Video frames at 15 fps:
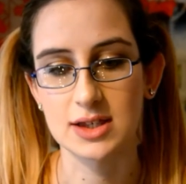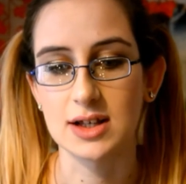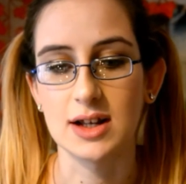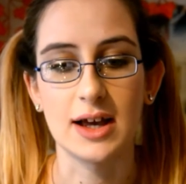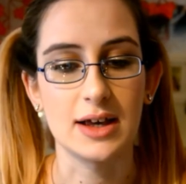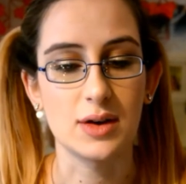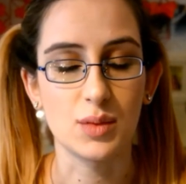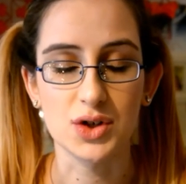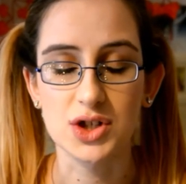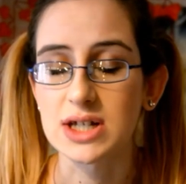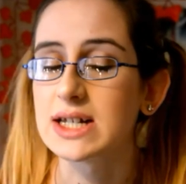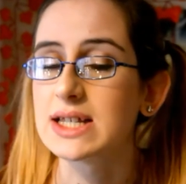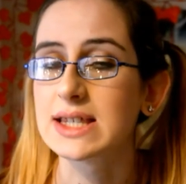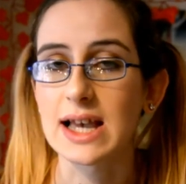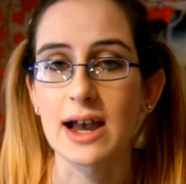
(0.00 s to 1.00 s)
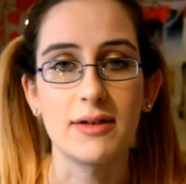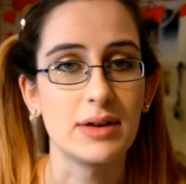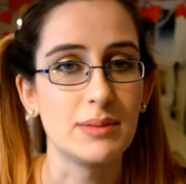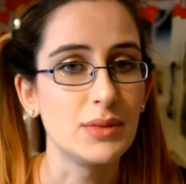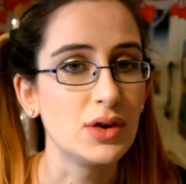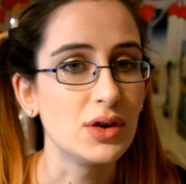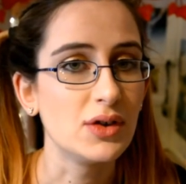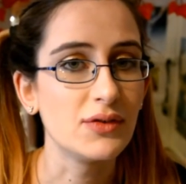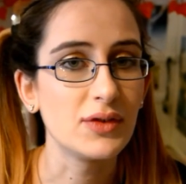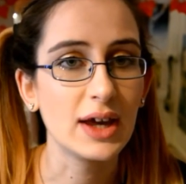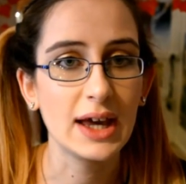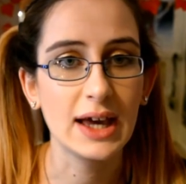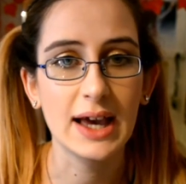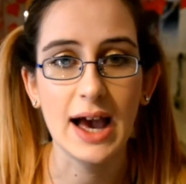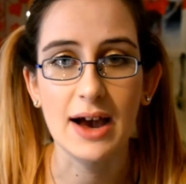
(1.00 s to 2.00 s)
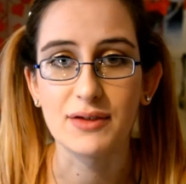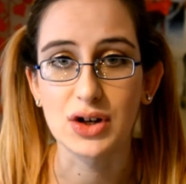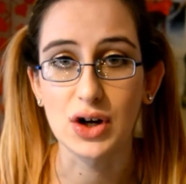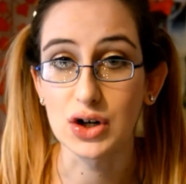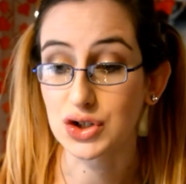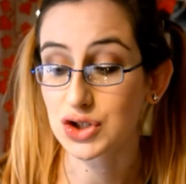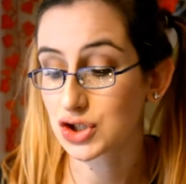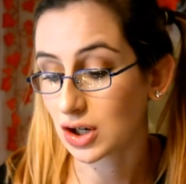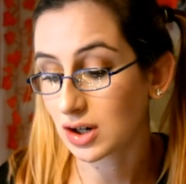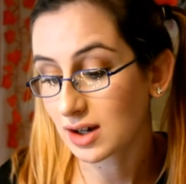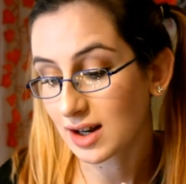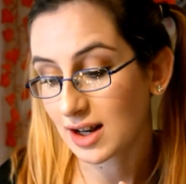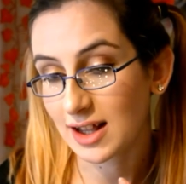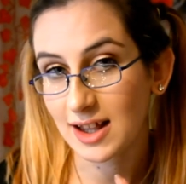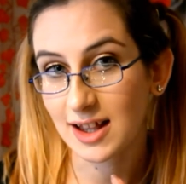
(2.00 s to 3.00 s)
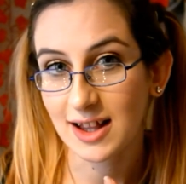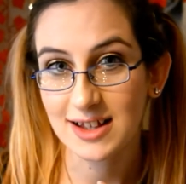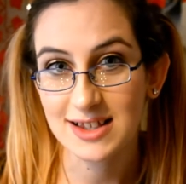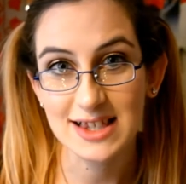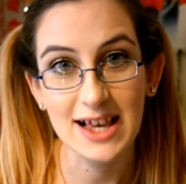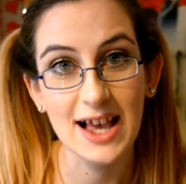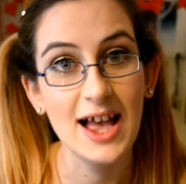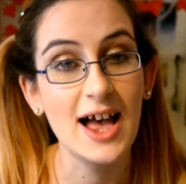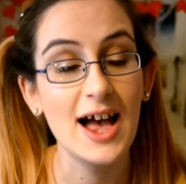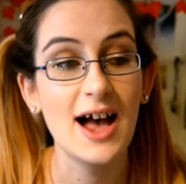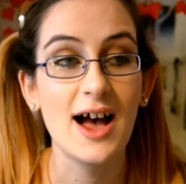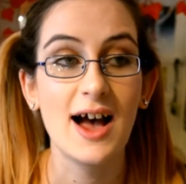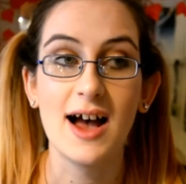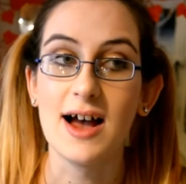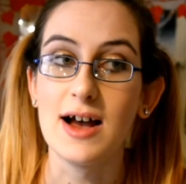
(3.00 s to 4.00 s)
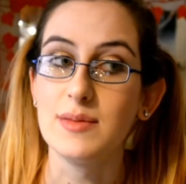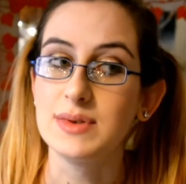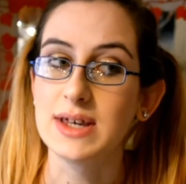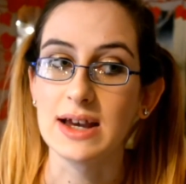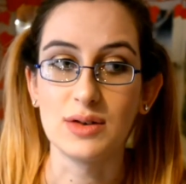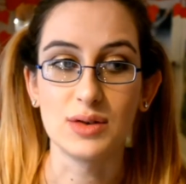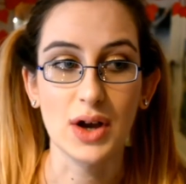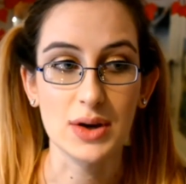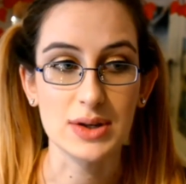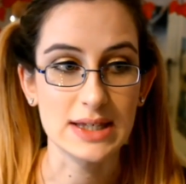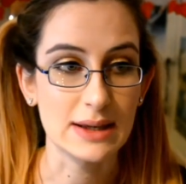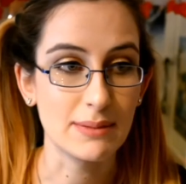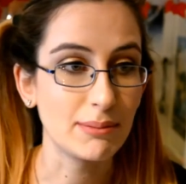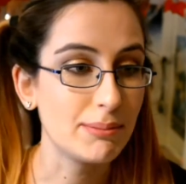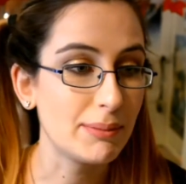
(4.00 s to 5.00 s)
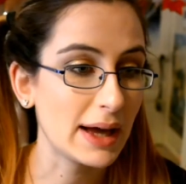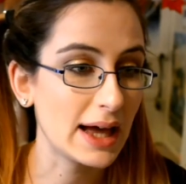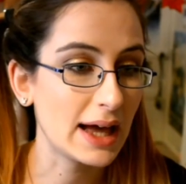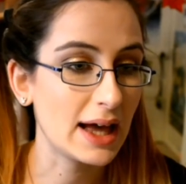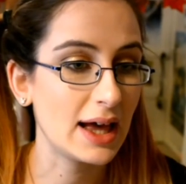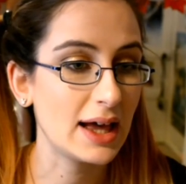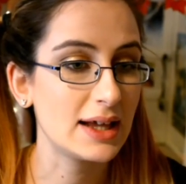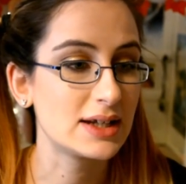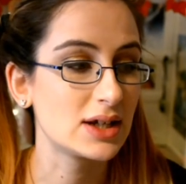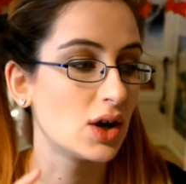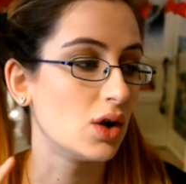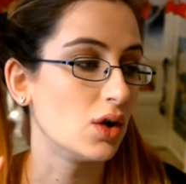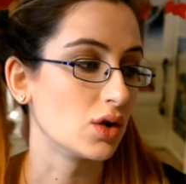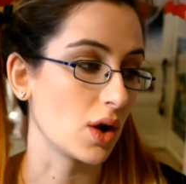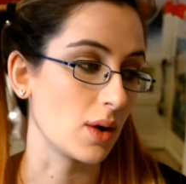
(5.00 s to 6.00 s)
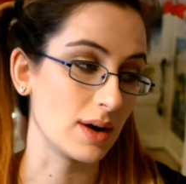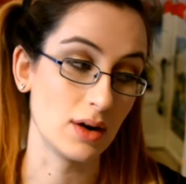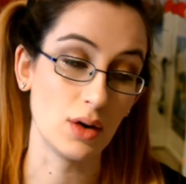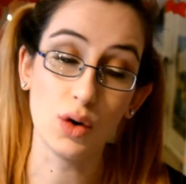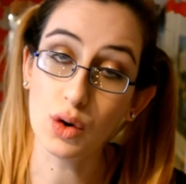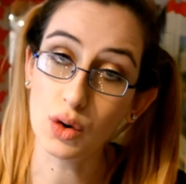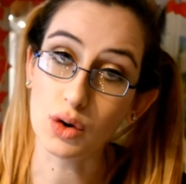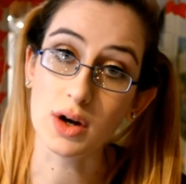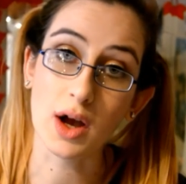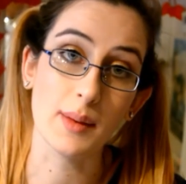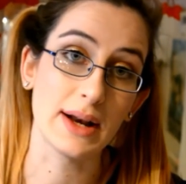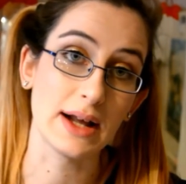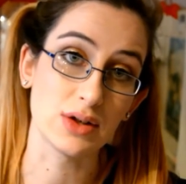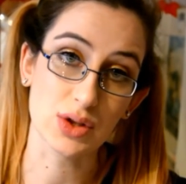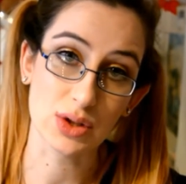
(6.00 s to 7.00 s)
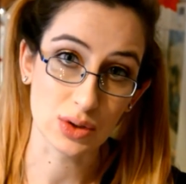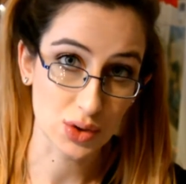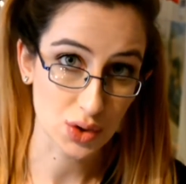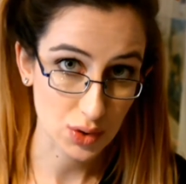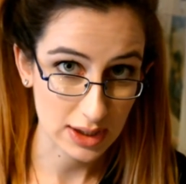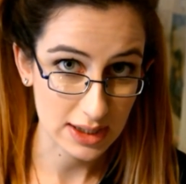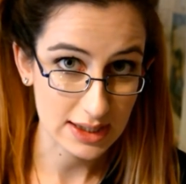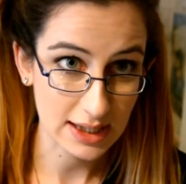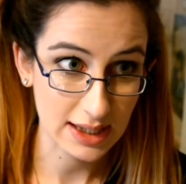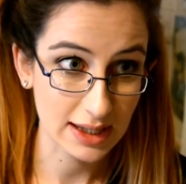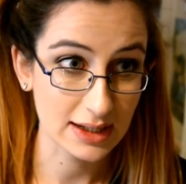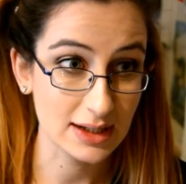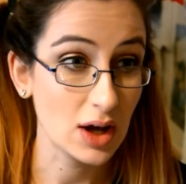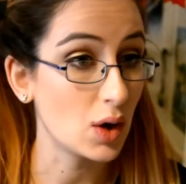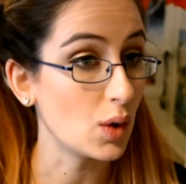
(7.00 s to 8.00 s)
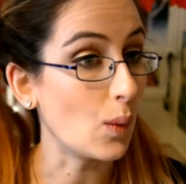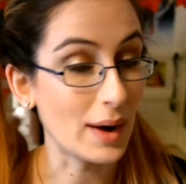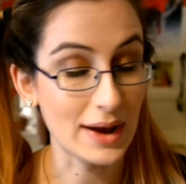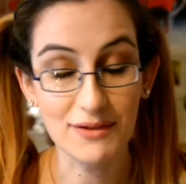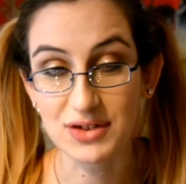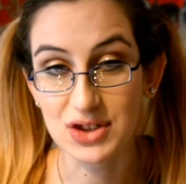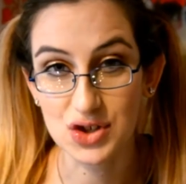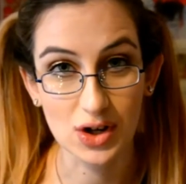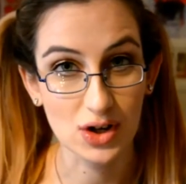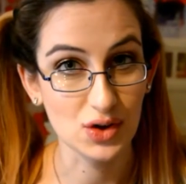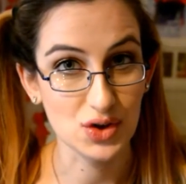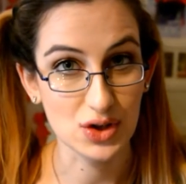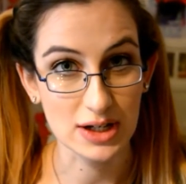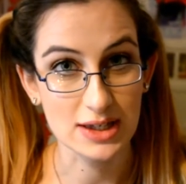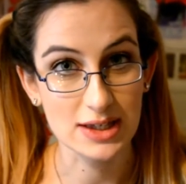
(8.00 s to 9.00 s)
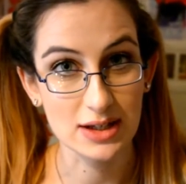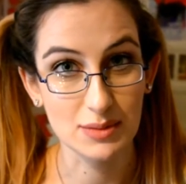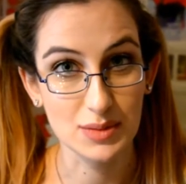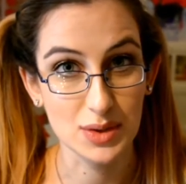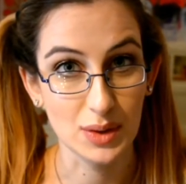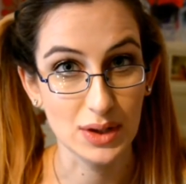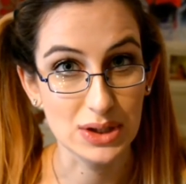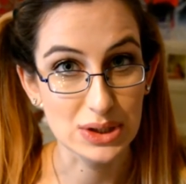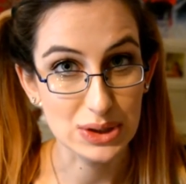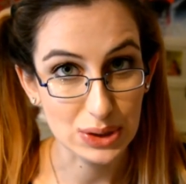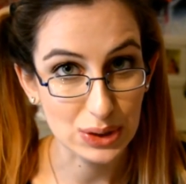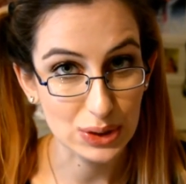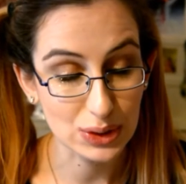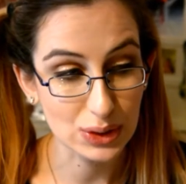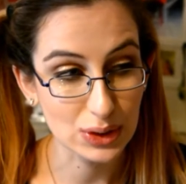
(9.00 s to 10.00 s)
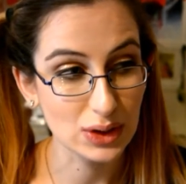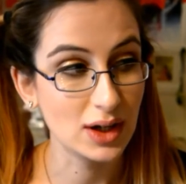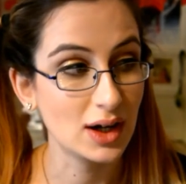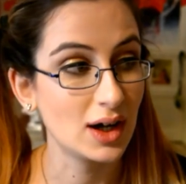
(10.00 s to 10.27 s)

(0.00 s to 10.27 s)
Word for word: So like watching a scary movie, having a hot chocolate, um, getting all cozy in bed, going or going out trick-or-treating, waiting for the trick-or-treaters to come to our door,